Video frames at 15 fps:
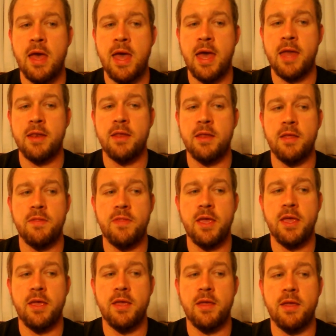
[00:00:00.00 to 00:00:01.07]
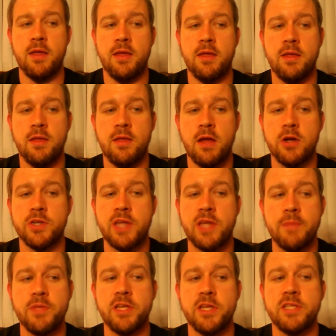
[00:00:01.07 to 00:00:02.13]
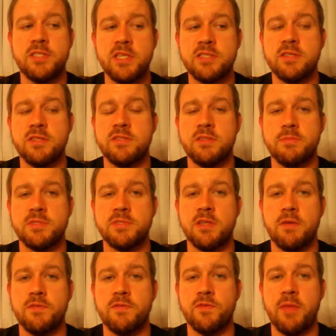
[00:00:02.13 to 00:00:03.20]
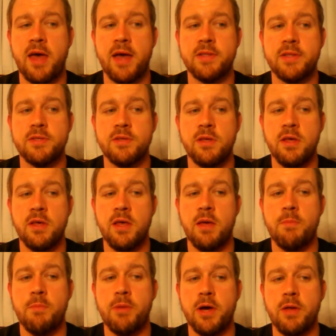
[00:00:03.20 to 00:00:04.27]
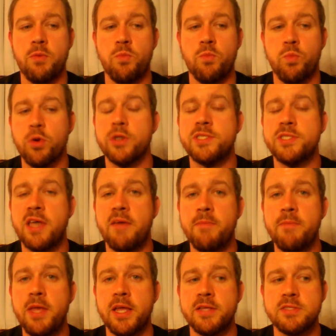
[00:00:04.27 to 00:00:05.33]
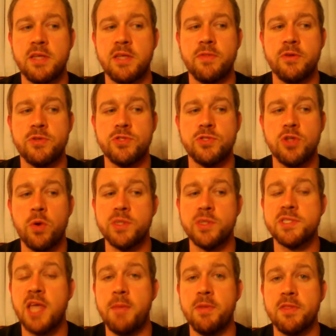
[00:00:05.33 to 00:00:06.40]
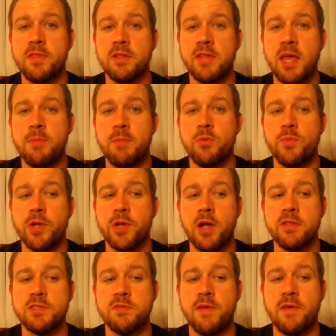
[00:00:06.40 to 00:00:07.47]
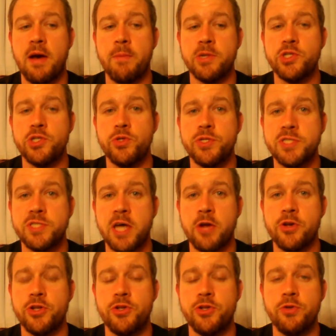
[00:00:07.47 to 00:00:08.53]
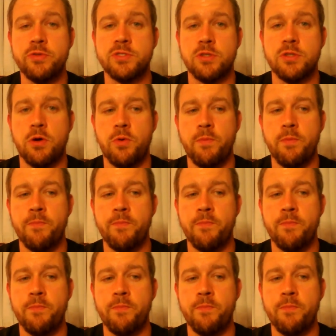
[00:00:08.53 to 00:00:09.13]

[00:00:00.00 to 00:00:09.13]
and they are attempting to distance themselves from that. But words have meanings, and there's no escaping the label regardless of how much you desire to do so.